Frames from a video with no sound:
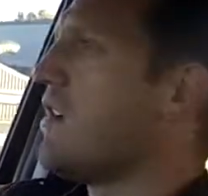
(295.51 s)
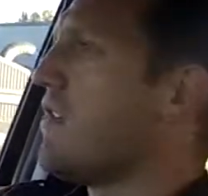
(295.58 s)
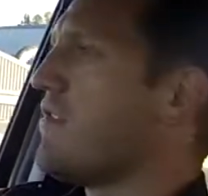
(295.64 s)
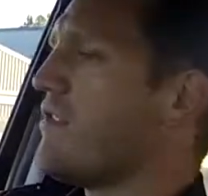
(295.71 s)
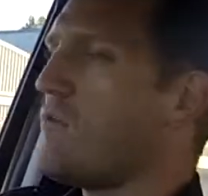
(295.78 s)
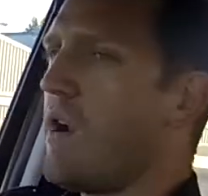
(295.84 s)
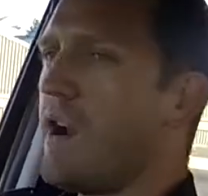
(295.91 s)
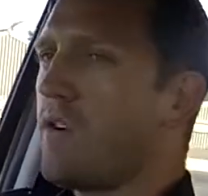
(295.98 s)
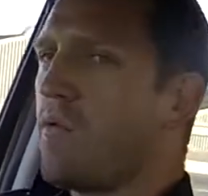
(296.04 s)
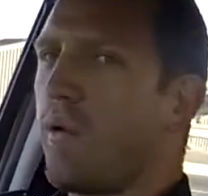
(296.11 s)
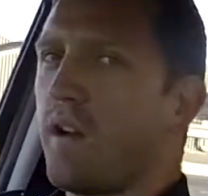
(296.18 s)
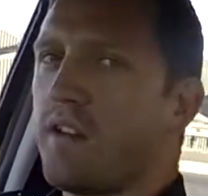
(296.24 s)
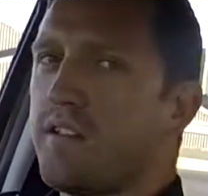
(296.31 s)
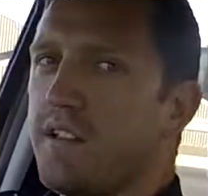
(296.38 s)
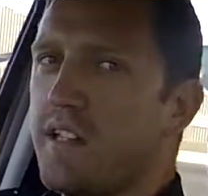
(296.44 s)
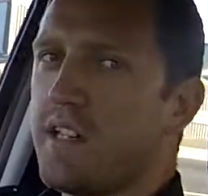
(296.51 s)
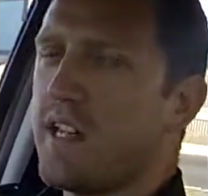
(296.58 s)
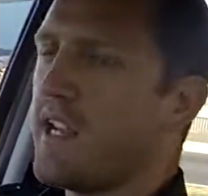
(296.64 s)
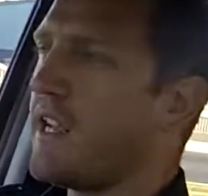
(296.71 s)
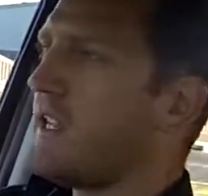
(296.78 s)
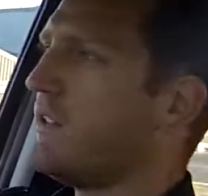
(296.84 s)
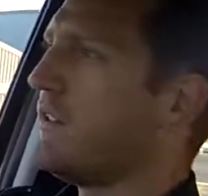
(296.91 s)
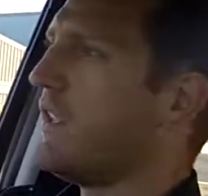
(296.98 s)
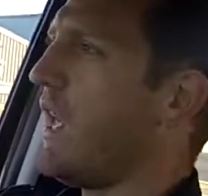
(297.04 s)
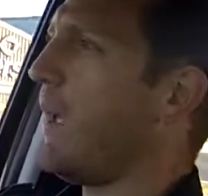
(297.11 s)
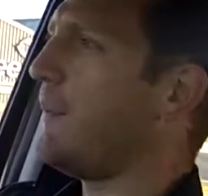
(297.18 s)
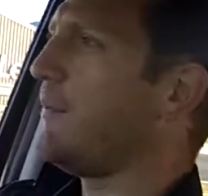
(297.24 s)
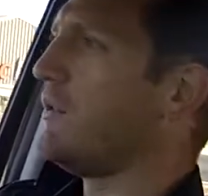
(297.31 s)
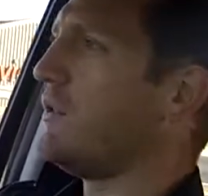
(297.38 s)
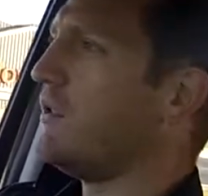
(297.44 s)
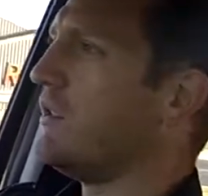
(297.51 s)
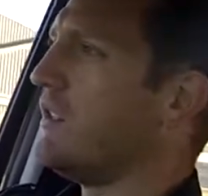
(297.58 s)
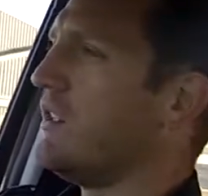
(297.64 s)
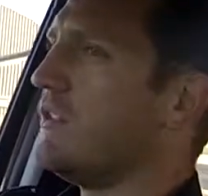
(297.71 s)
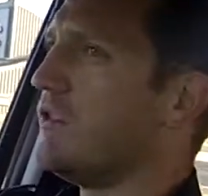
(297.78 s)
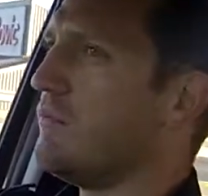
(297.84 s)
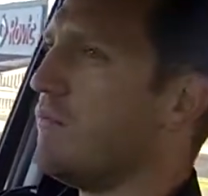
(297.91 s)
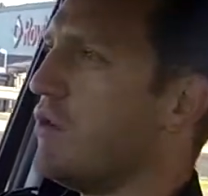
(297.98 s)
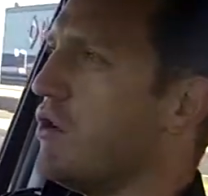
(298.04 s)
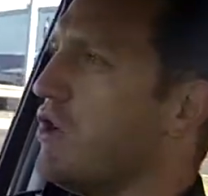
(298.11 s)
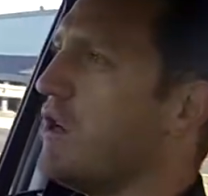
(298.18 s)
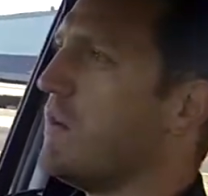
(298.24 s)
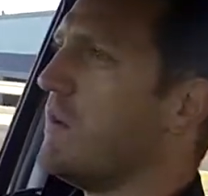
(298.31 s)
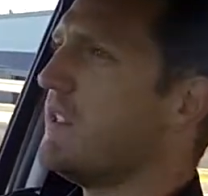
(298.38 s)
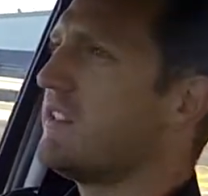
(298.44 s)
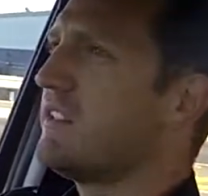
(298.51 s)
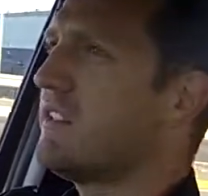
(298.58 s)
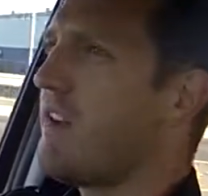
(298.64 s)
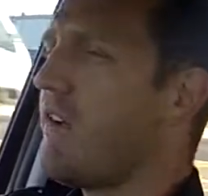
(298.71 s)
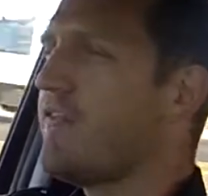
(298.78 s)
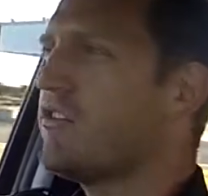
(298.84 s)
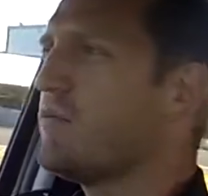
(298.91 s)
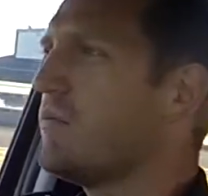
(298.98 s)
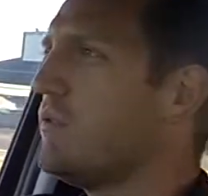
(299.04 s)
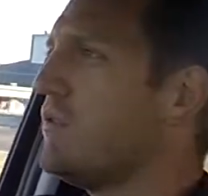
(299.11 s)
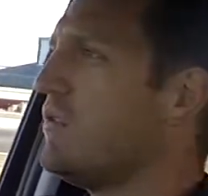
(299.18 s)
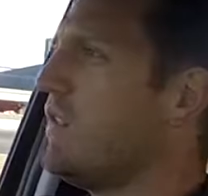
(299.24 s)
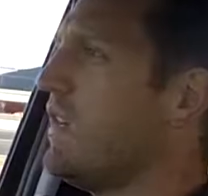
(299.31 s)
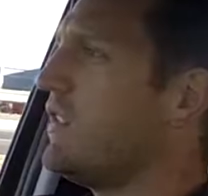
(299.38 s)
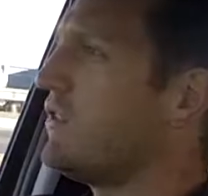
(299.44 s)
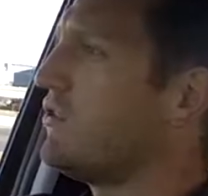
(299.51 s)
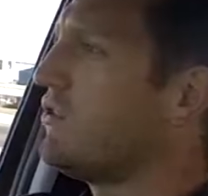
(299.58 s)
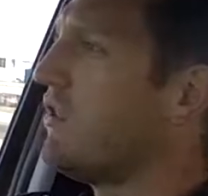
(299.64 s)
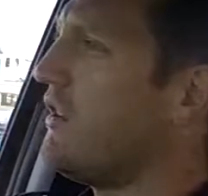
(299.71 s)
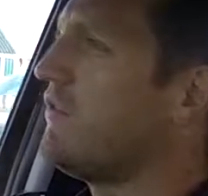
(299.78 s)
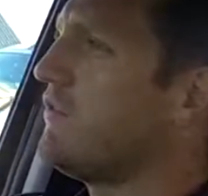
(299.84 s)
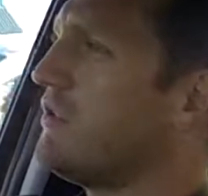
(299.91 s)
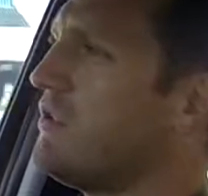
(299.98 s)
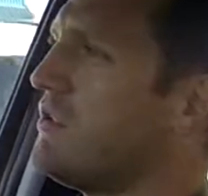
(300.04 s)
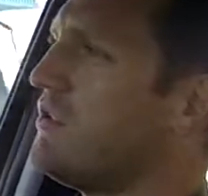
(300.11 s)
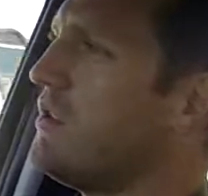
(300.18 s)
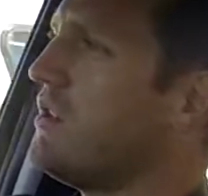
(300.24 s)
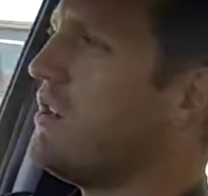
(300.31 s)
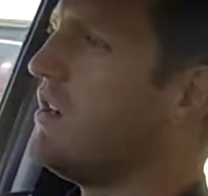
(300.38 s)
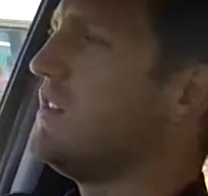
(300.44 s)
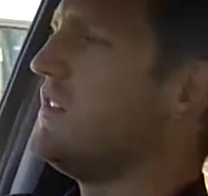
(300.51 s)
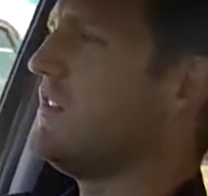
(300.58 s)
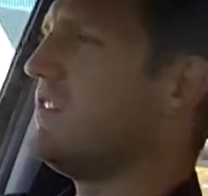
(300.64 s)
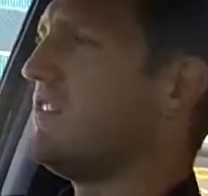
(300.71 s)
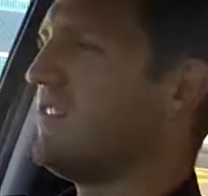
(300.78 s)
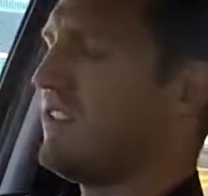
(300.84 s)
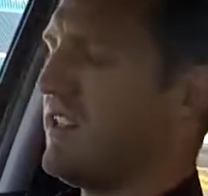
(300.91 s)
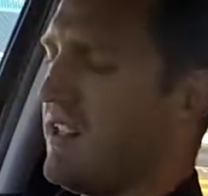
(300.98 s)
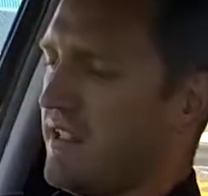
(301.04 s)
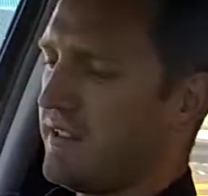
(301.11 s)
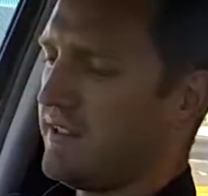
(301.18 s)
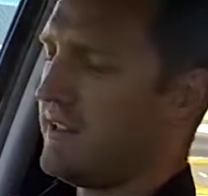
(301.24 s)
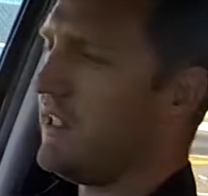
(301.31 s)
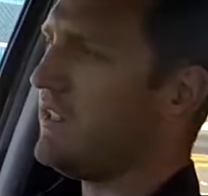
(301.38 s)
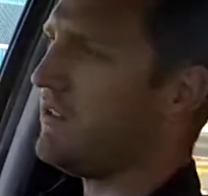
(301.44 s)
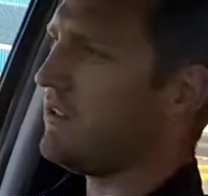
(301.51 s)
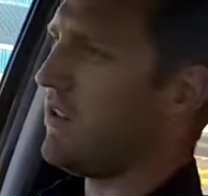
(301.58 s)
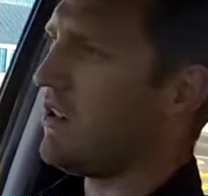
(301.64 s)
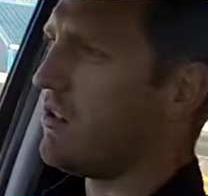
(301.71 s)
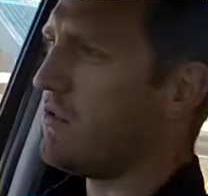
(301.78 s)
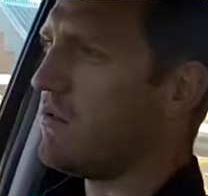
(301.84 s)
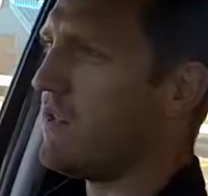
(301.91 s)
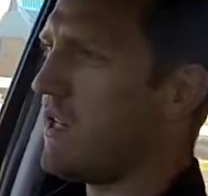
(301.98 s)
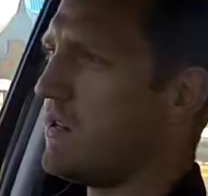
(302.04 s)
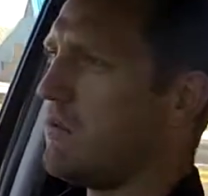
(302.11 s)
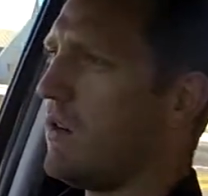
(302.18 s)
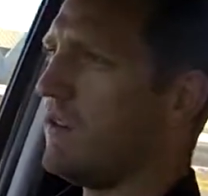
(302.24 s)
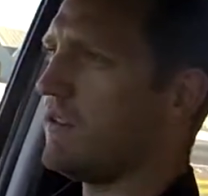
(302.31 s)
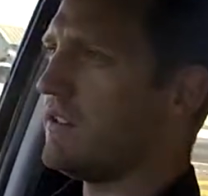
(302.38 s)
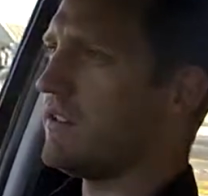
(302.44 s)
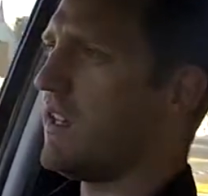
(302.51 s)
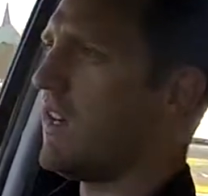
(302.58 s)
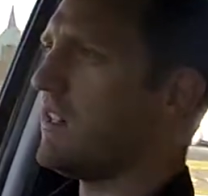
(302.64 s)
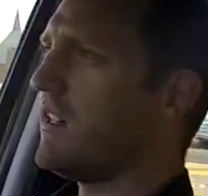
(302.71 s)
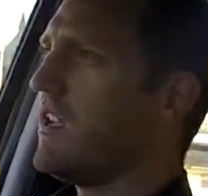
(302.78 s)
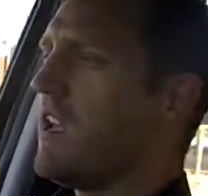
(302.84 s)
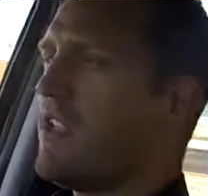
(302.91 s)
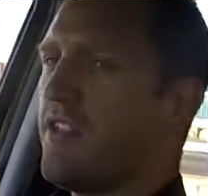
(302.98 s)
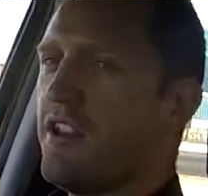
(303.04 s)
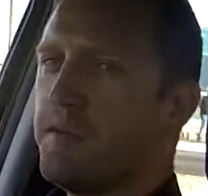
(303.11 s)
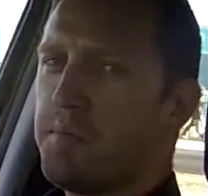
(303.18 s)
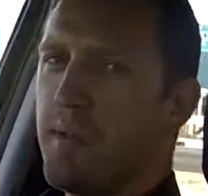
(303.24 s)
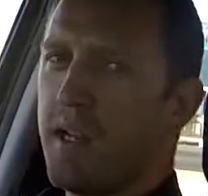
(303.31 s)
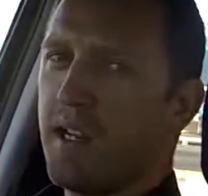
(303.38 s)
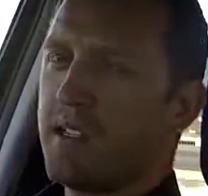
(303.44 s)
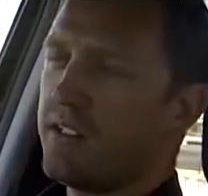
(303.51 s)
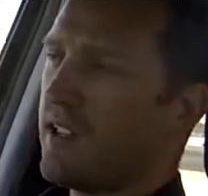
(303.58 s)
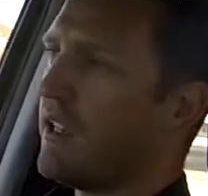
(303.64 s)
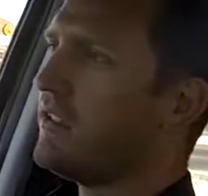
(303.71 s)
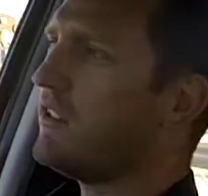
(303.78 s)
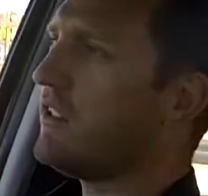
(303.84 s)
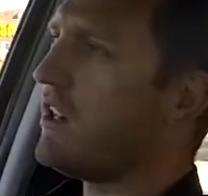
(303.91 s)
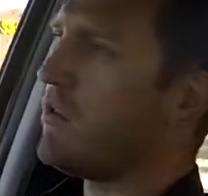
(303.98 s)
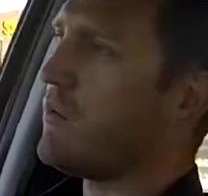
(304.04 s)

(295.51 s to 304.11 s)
The ride quality in here is absolutely superb. It's comfortable, it's soft on the road, the seats are really well designed. This being a Dacia